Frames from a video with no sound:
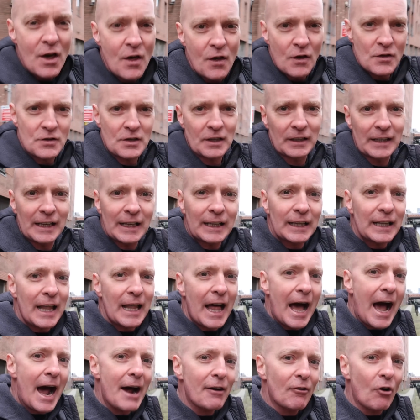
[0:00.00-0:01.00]
There's a little
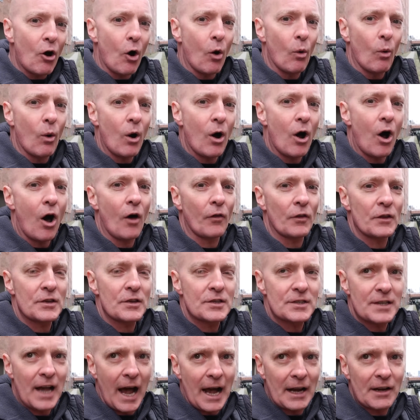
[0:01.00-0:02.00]
arrow on the
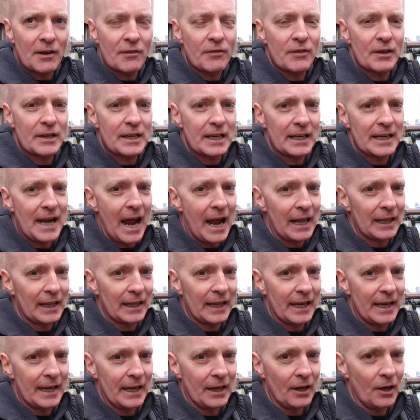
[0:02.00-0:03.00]
side of the canal
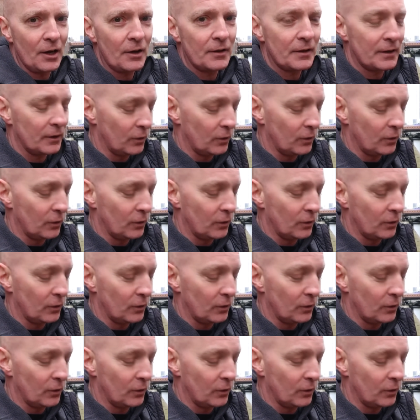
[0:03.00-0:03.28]
here.